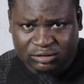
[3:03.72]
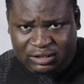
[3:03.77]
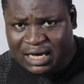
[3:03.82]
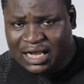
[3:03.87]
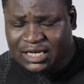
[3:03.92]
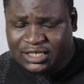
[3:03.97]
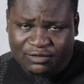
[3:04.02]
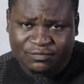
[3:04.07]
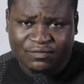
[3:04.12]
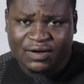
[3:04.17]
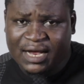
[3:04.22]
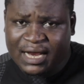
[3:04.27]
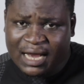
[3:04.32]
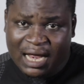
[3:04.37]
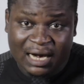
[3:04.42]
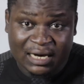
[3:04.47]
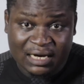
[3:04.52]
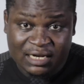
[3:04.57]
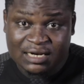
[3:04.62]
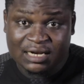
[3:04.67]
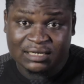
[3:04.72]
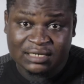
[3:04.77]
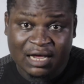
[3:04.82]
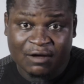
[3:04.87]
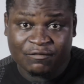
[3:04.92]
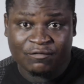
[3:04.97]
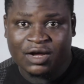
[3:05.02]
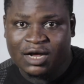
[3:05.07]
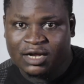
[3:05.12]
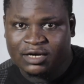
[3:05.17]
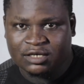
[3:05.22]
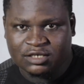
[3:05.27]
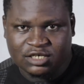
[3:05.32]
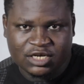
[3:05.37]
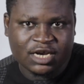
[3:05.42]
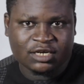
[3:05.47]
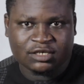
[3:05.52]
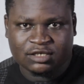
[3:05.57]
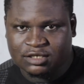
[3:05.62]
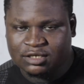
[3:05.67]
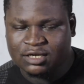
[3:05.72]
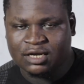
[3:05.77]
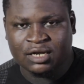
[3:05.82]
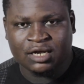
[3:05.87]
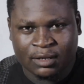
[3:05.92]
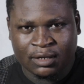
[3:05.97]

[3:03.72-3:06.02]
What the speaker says: classify our leaders as fathers. Yes.